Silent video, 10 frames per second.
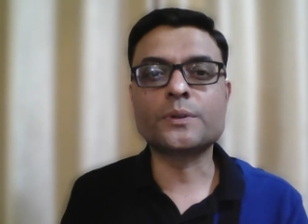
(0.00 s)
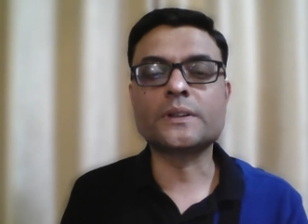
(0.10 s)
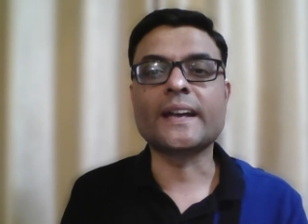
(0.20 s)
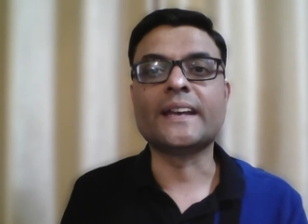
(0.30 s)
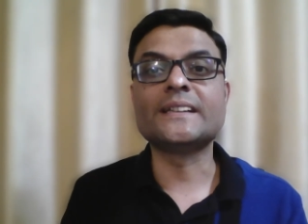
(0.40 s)

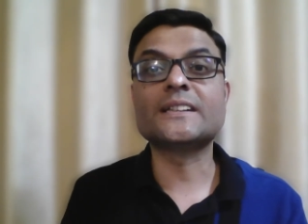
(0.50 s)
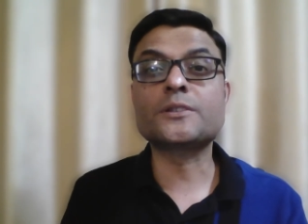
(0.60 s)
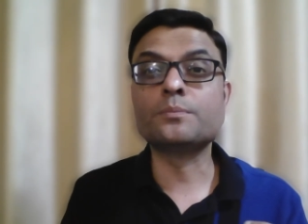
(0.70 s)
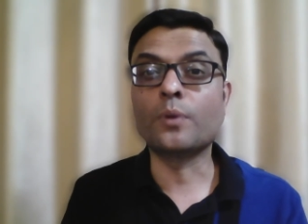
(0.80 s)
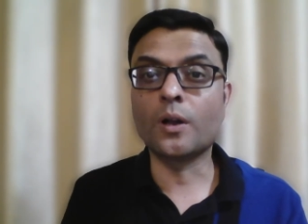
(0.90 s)
one carries a
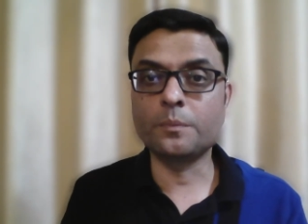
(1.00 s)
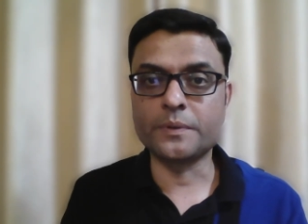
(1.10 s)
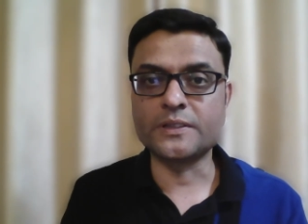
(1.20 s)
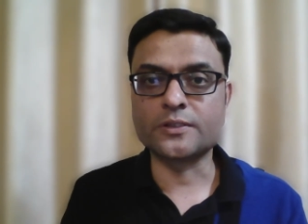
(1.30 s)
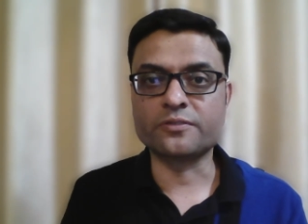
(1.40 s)
small
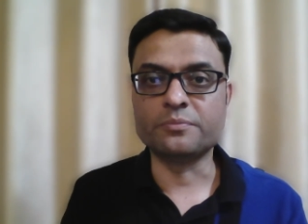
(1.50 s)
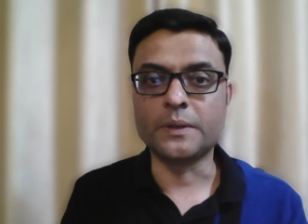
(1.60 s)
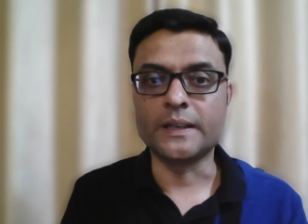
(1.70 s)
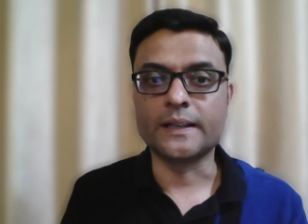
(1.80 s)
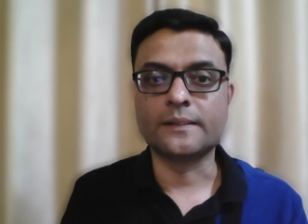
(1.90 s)
piece of
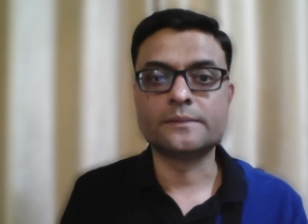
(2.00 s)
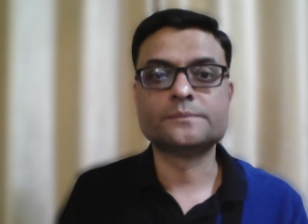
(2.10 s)
meaning.